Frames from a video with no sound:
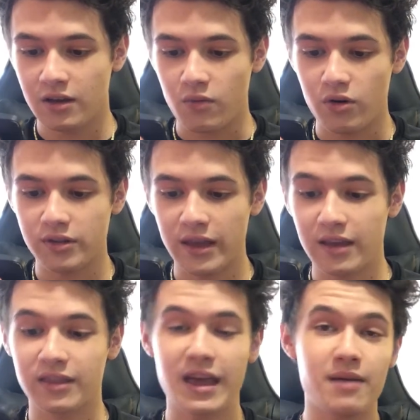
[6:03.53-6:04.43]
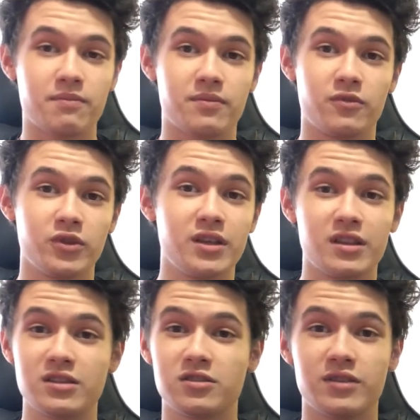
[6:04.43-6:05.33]
well then that, well then
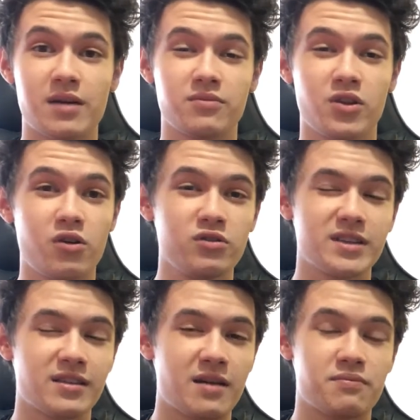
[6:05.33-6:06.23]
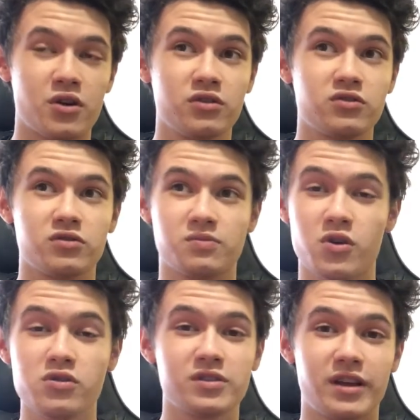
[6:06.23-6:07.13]
Instagram knows that that post was
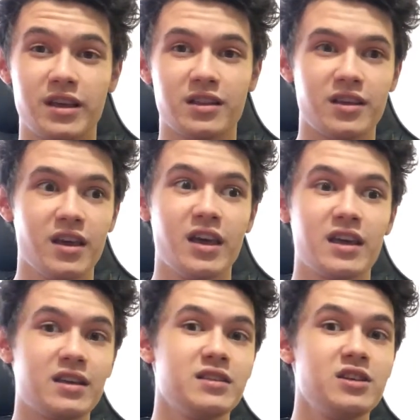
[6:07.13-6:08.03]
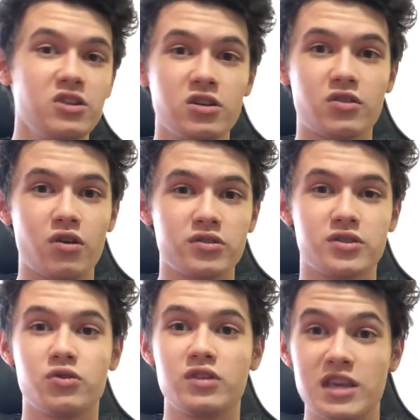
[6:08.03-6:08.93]
most likely continue to grow so
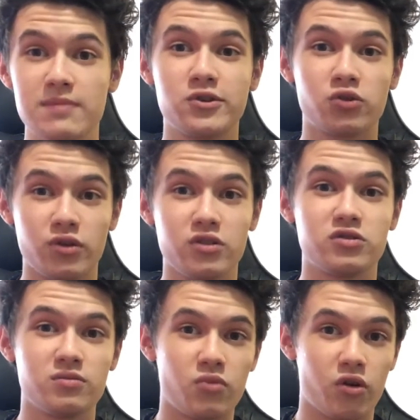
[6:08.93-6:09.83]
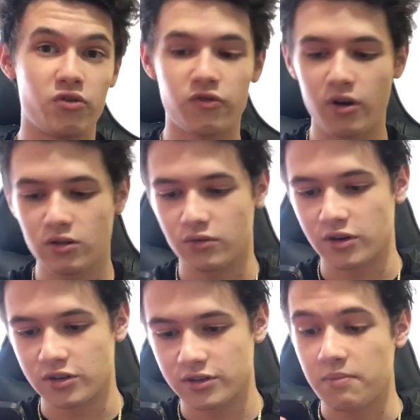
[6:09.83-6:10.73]
they'll keep showing you to more
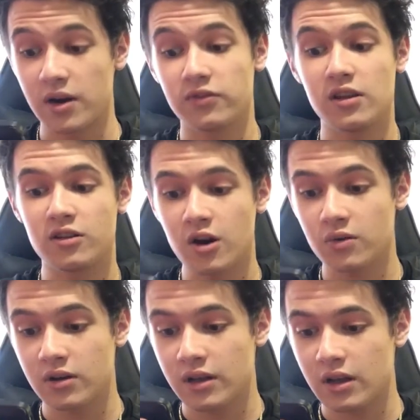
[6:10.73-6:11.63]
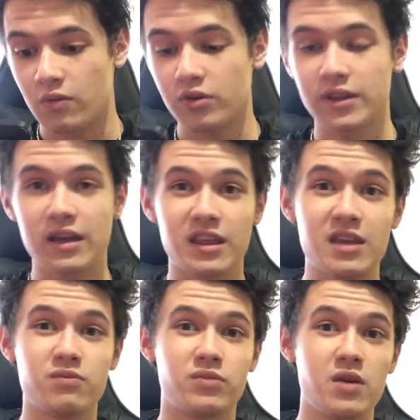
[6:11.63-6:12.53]
followers. But if they don't, well then
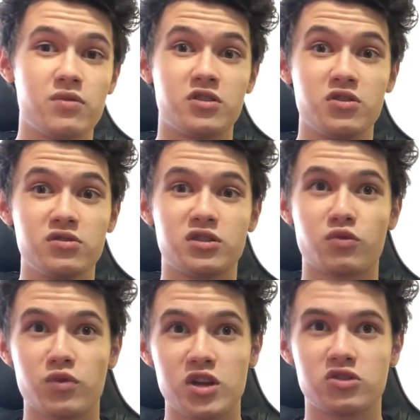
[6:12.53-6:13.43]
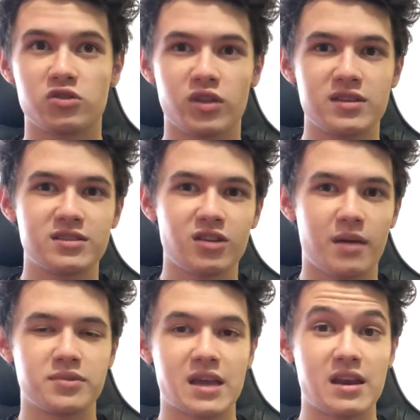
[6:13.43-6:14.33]
it, they reduce the reach so they
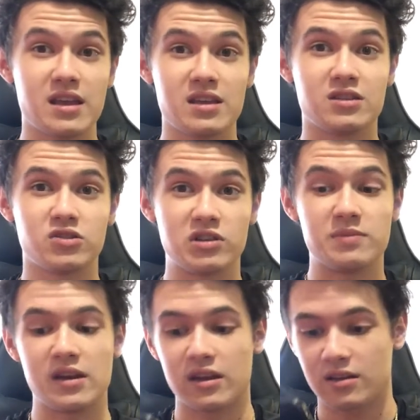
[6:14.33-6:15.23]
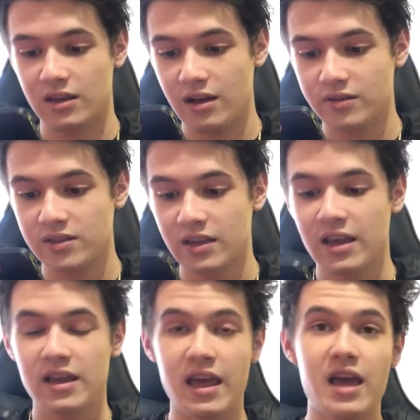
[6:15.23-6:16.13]
stop sending it to as many accounts
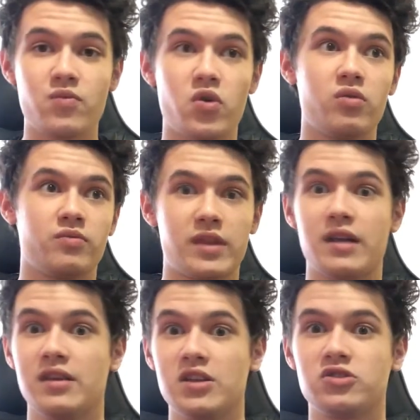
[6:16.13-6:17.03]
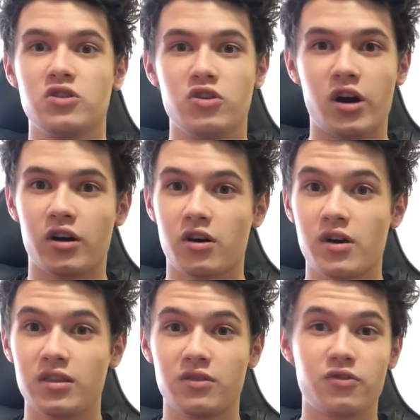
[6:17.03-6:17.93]
and well that leads to you not
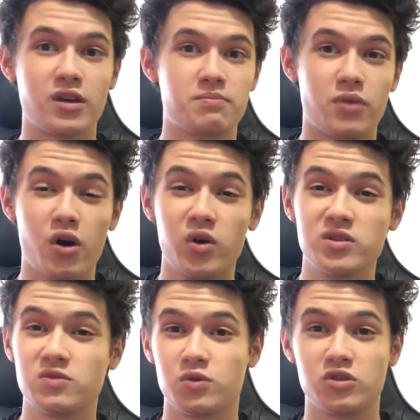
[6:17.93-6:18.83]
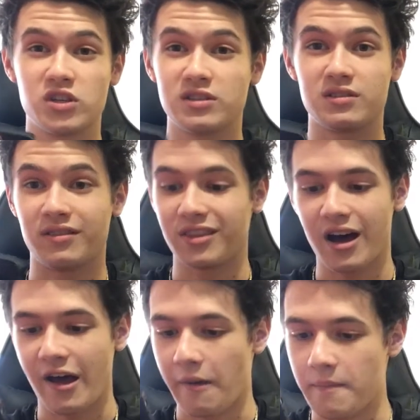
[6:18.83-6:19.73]
growing therefore that post will just
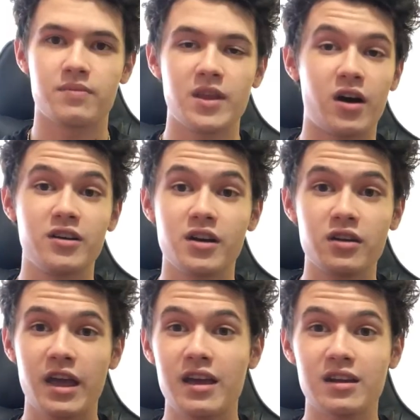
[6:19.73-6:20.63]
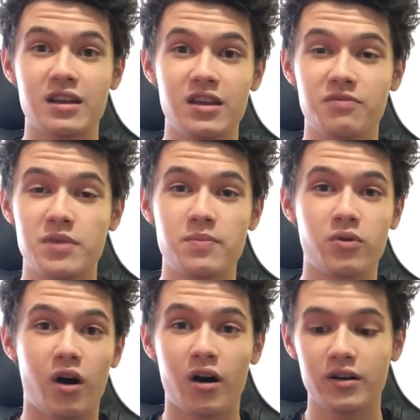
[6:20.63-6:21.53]
die now on the other hand if
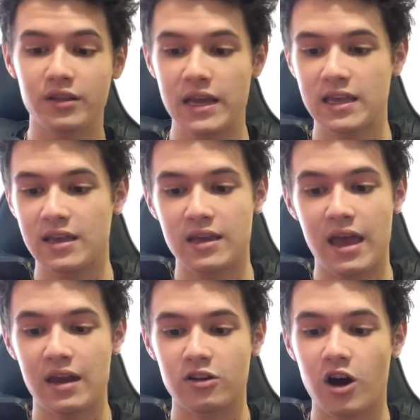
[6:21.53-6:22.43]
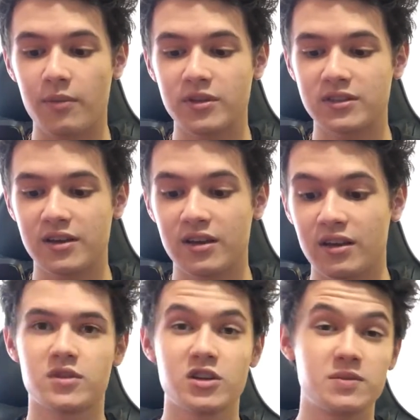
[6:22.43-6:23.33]
people are liking and commenting
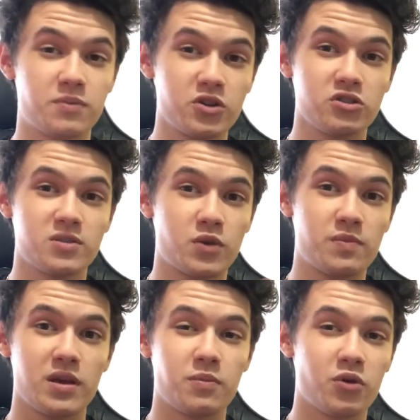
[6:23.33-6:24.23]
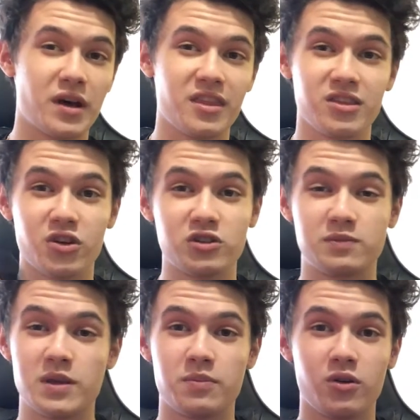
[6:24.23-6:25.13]
starts to push it to more people and then those
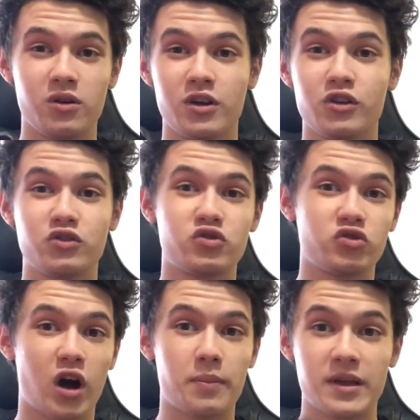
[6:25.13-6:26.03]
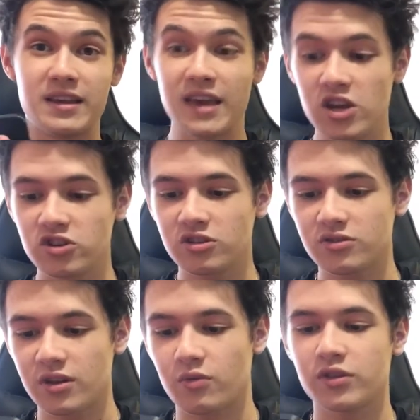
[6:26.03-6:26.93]
people stop engaging
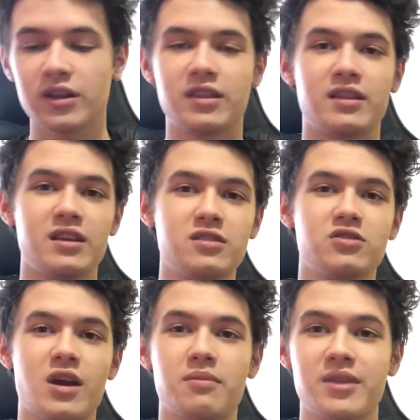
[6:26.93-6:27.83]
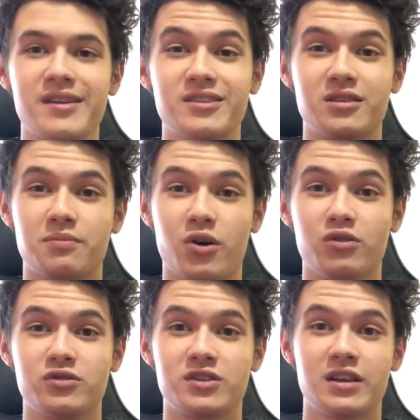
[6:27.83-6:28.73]
to it well then instagram thinks that the
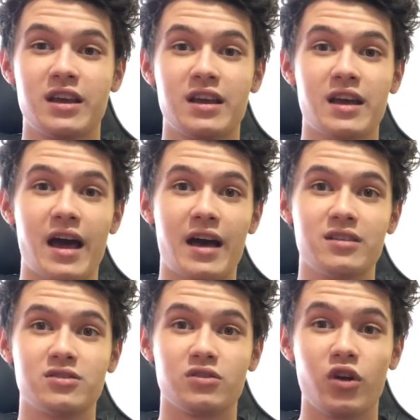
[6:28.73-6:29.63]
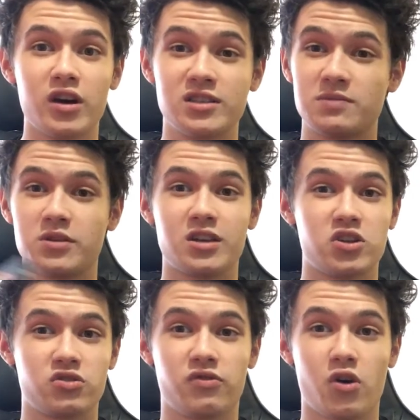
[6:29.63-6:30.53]
post has lost its
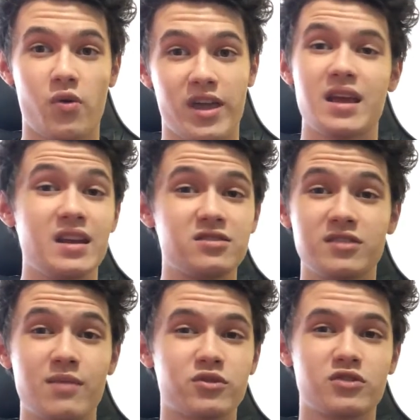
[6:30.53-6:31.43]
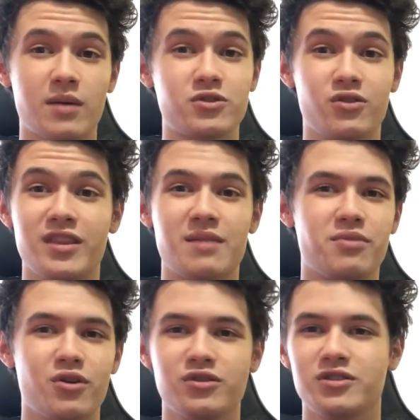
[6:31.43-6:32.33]
potential of growing and instagram will stop showing that
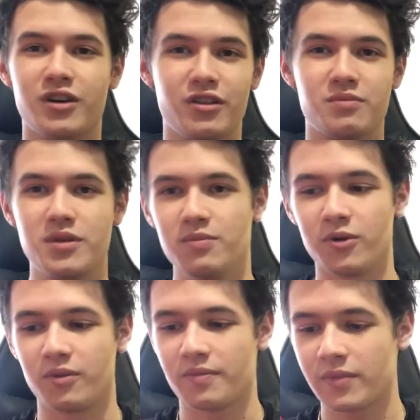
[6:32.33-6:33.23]
post to other people